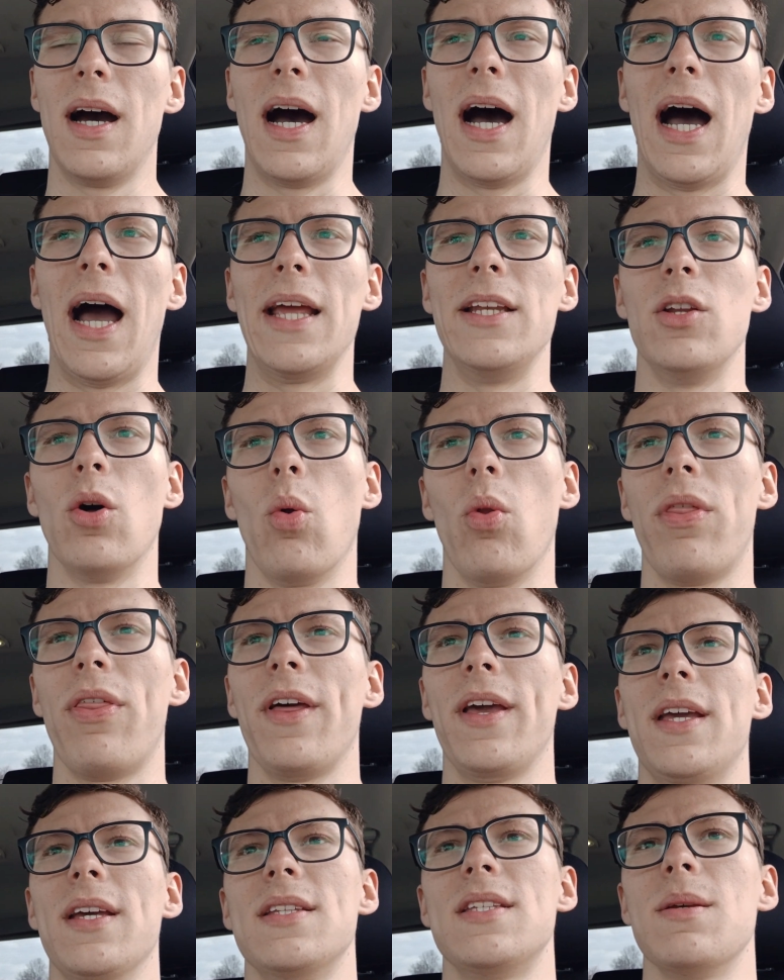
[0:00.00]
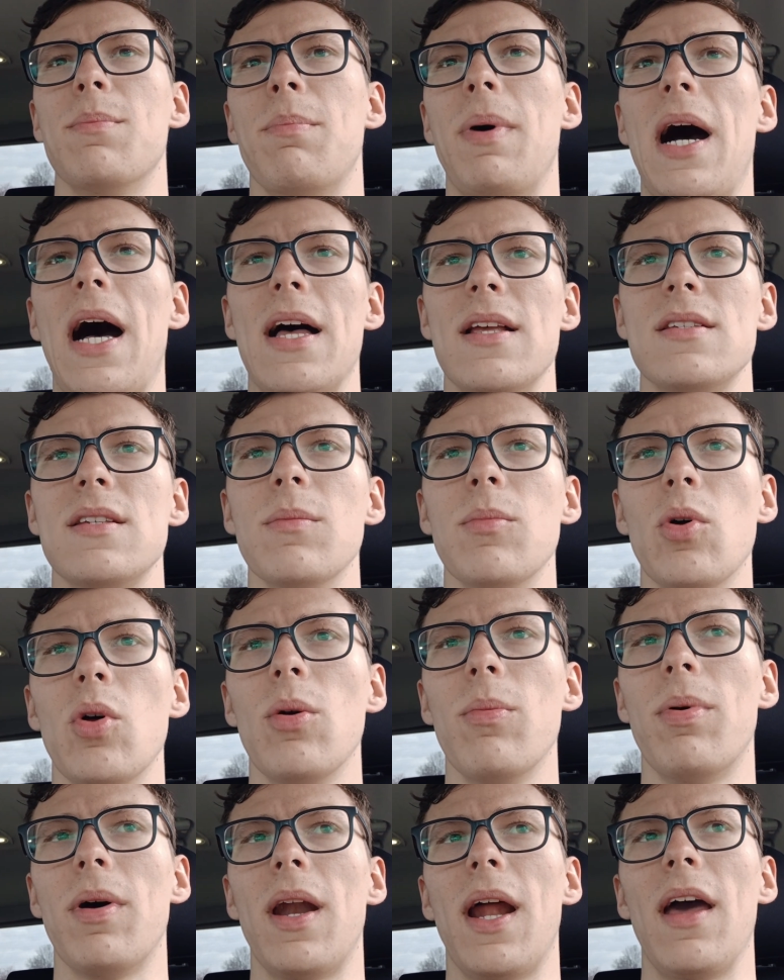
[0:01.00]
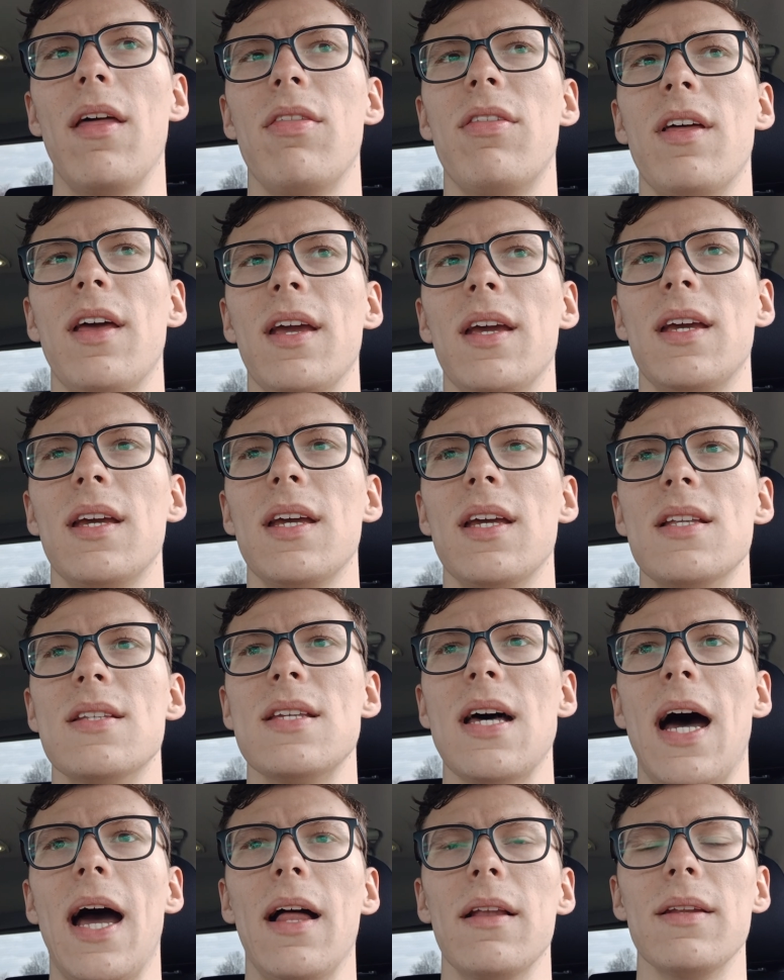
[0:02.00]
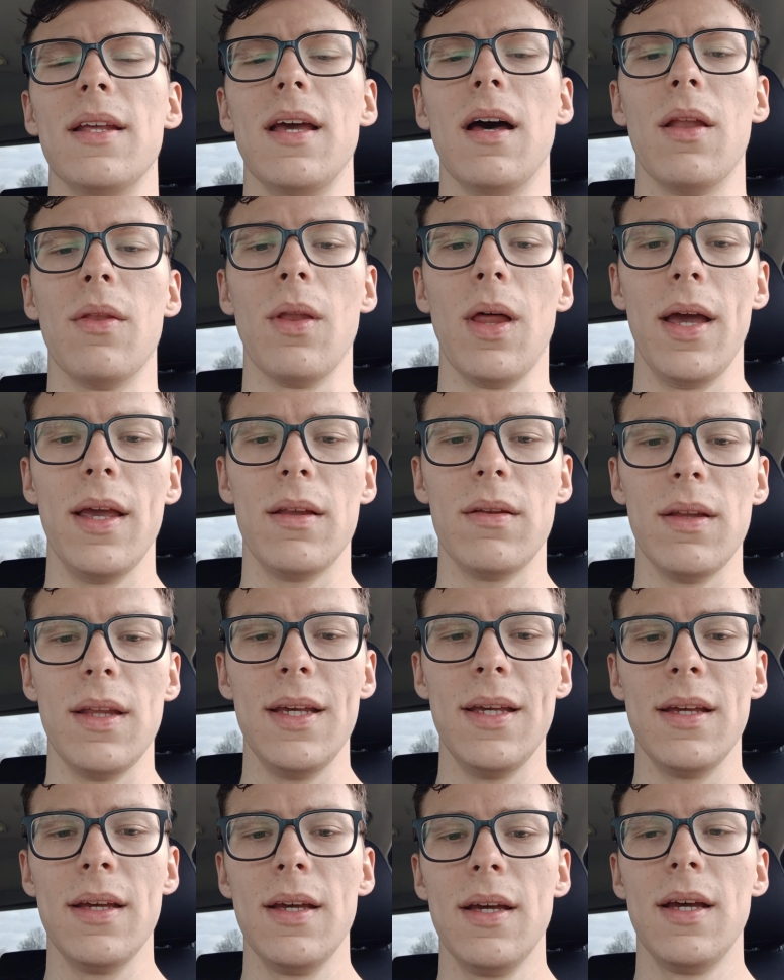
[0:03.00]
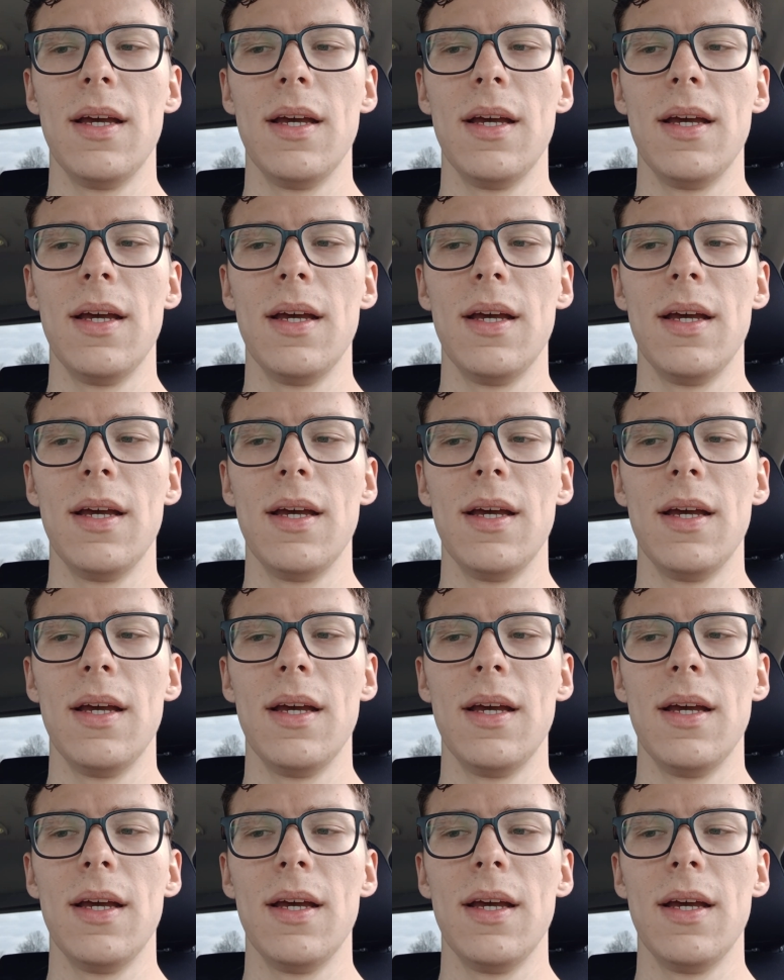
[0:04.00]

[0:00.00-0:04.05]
I don't think it's impossible, but I think it's highly unlikely.